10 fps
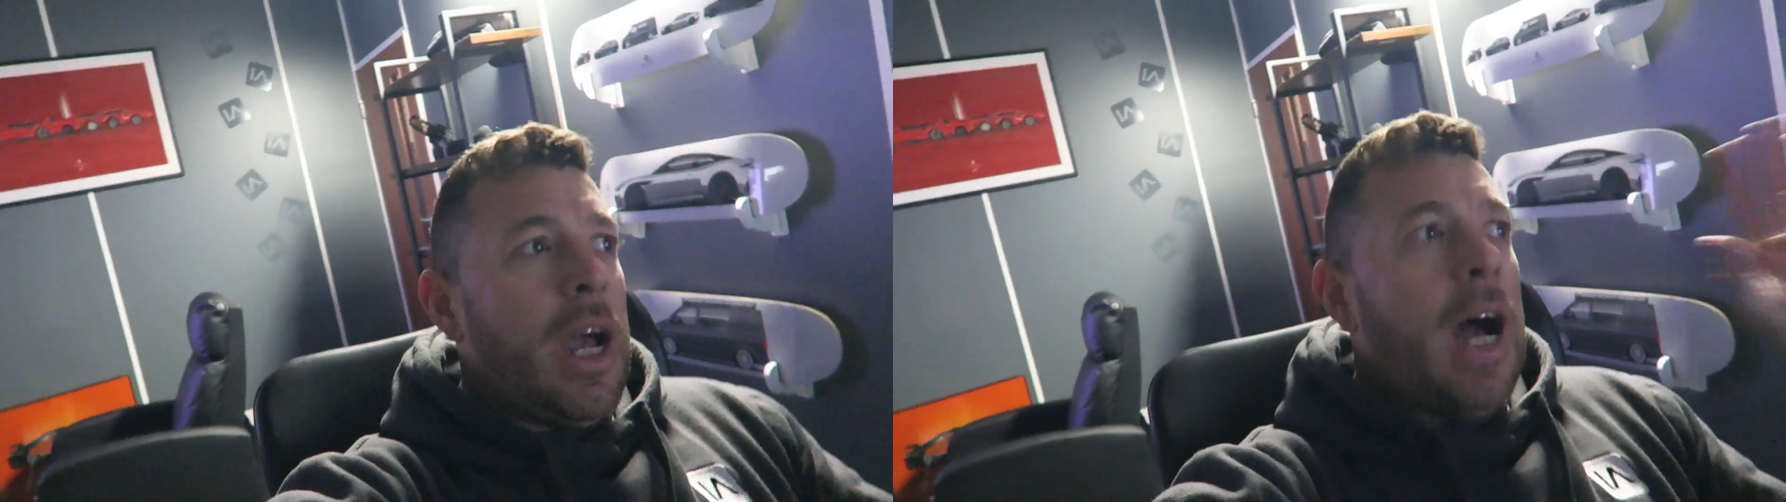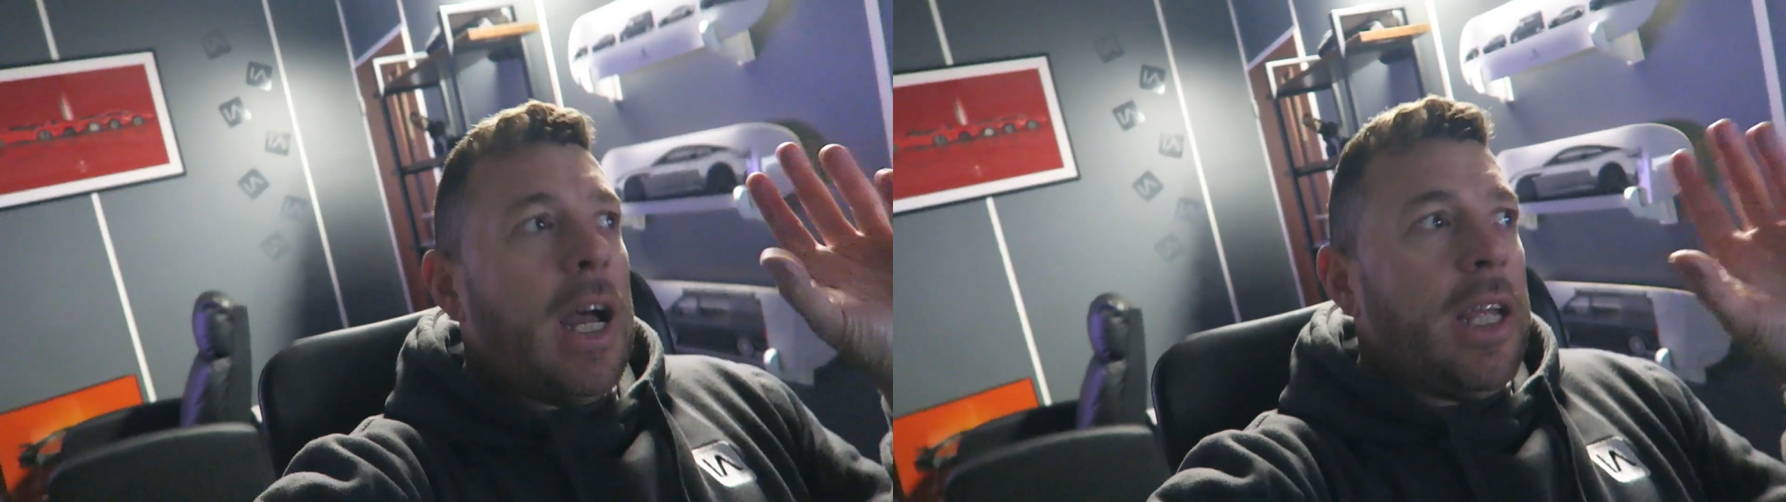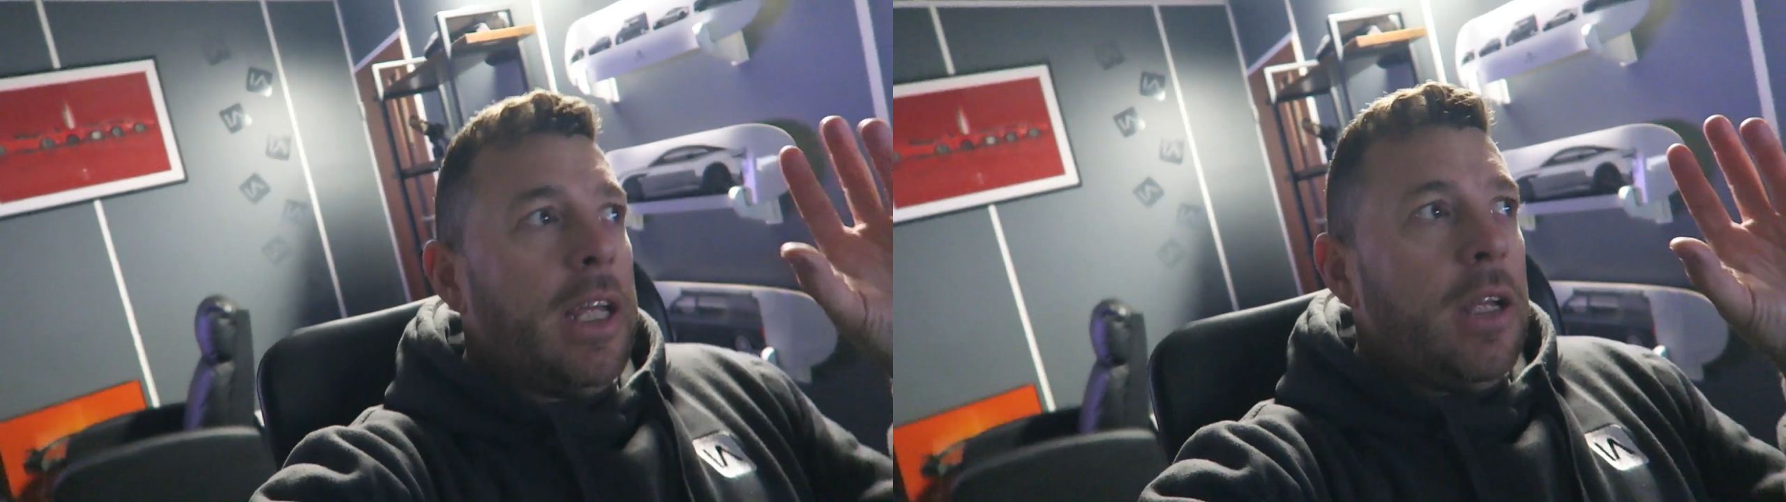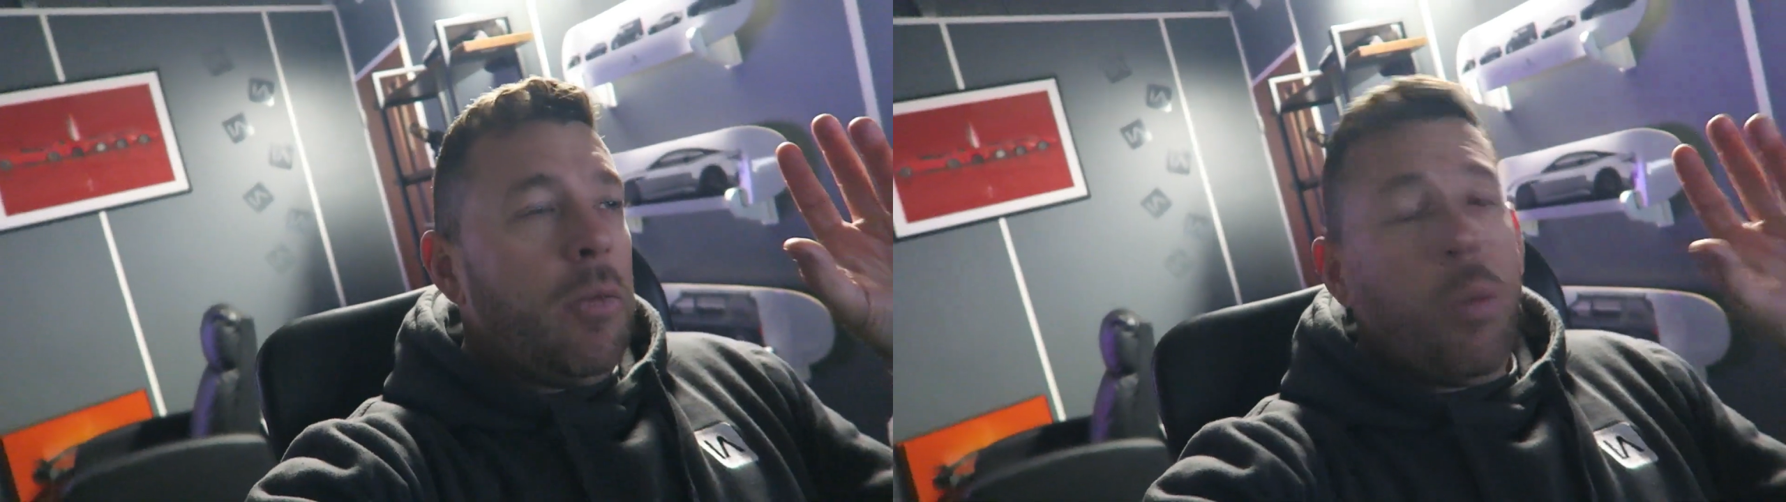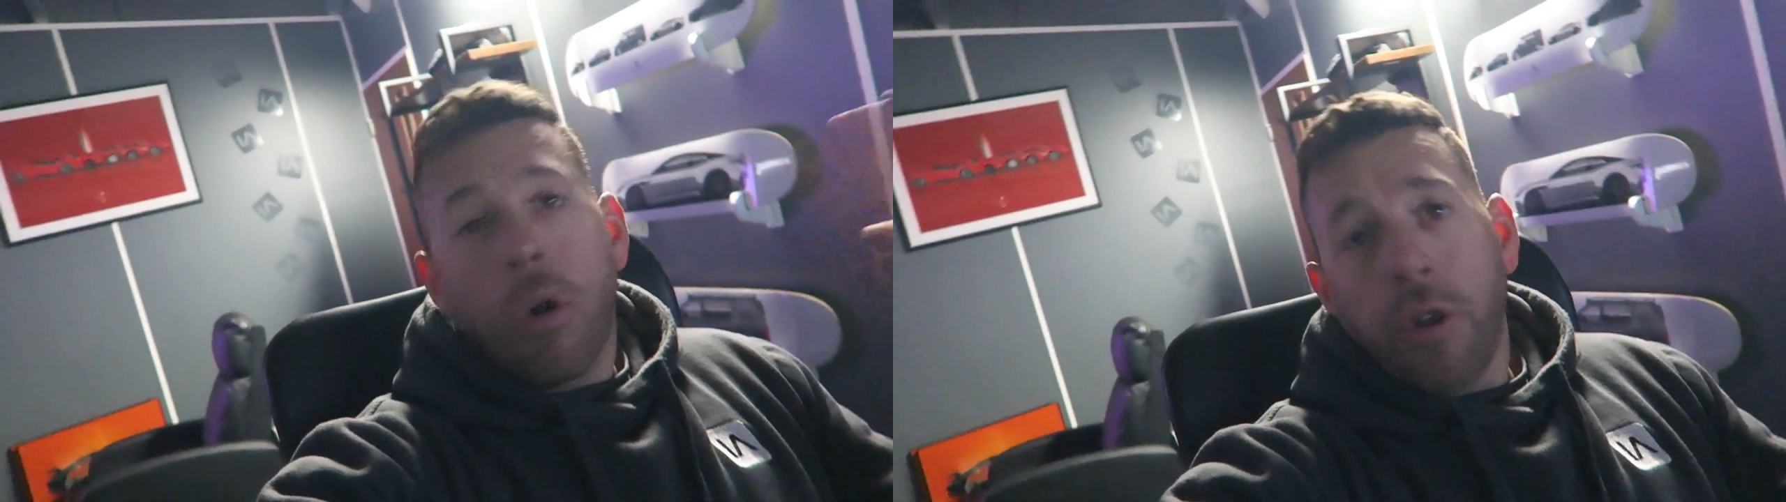I
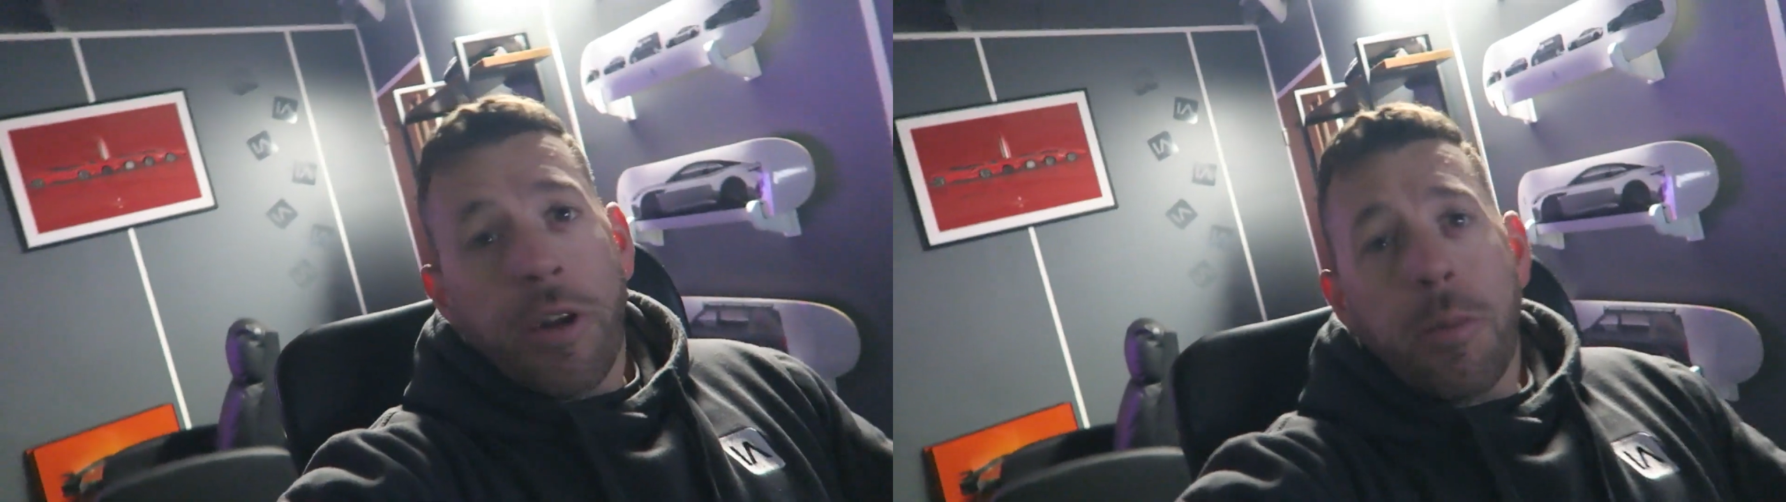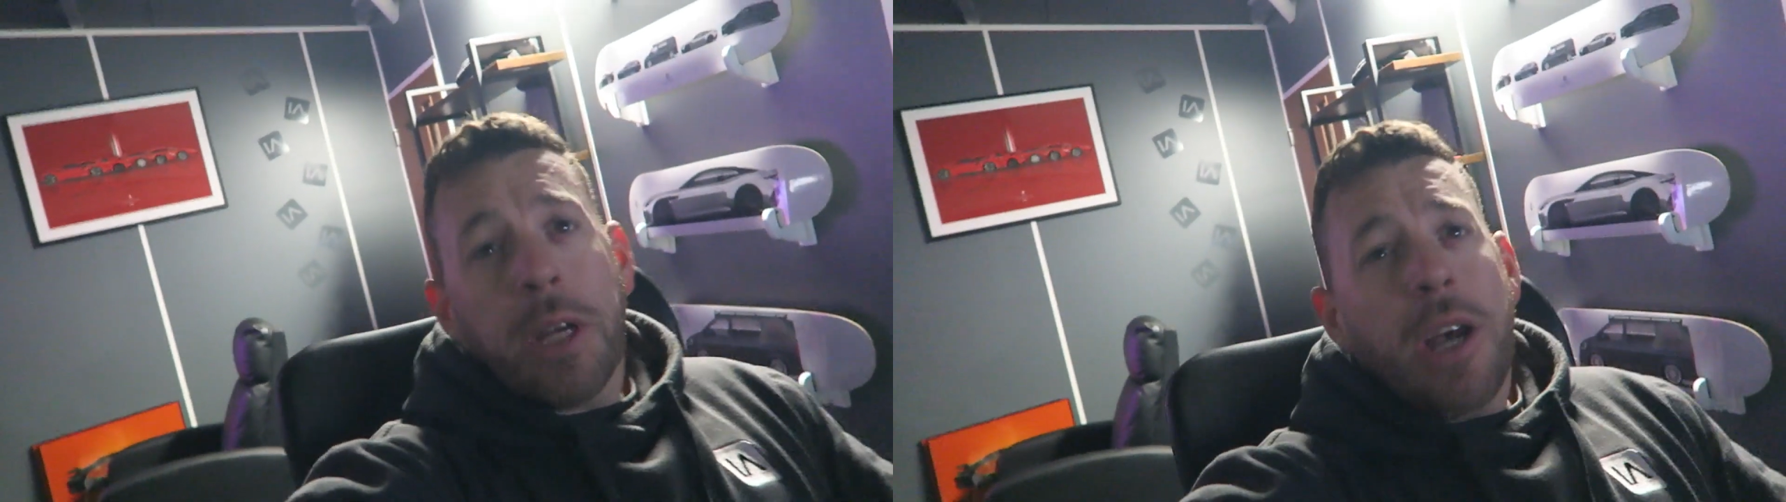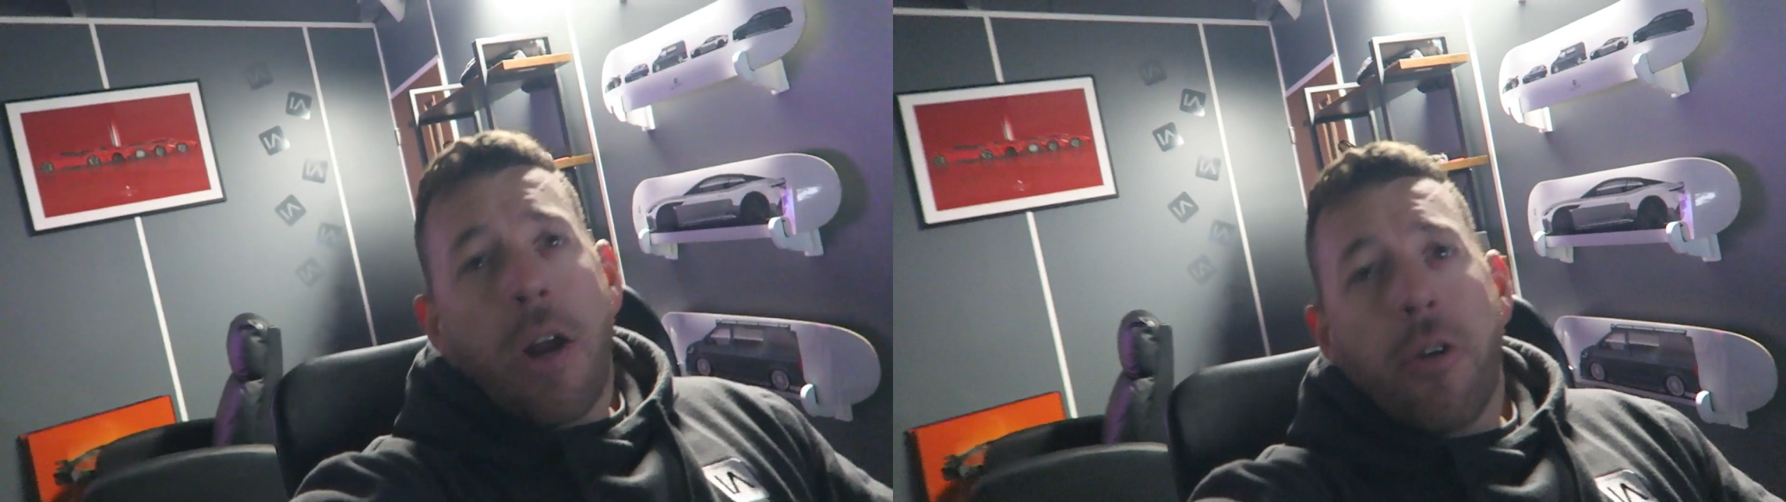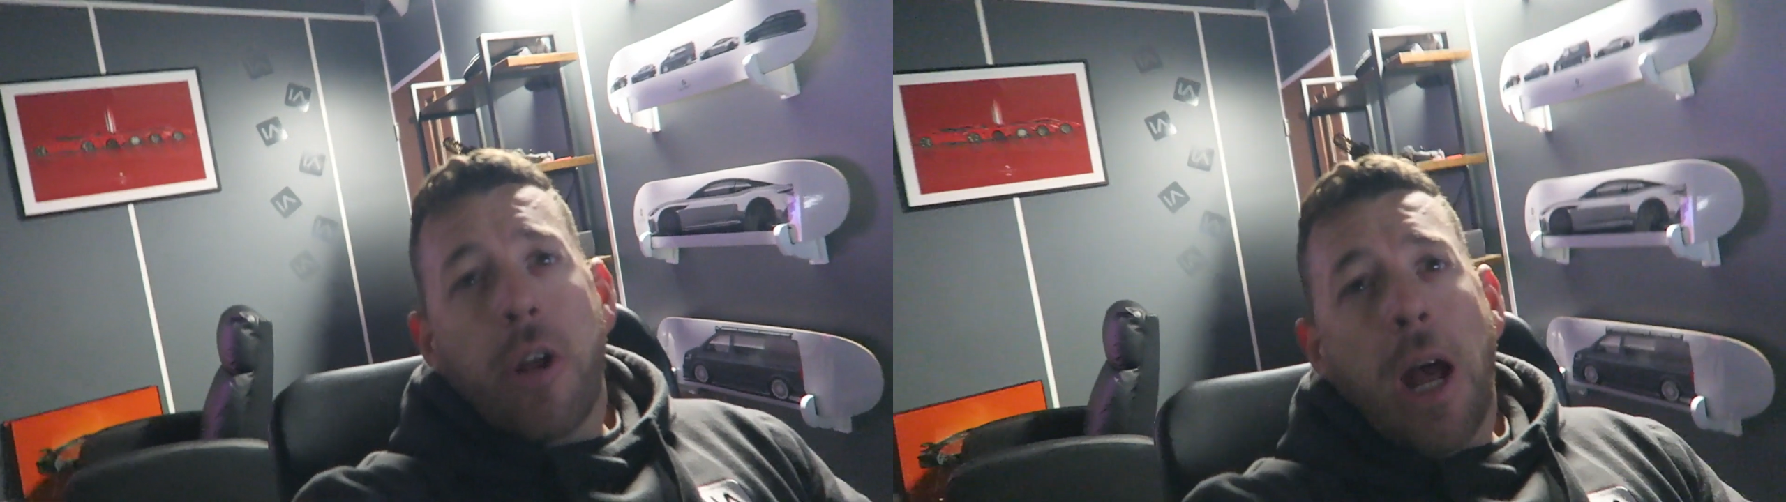wanted a Mclaren,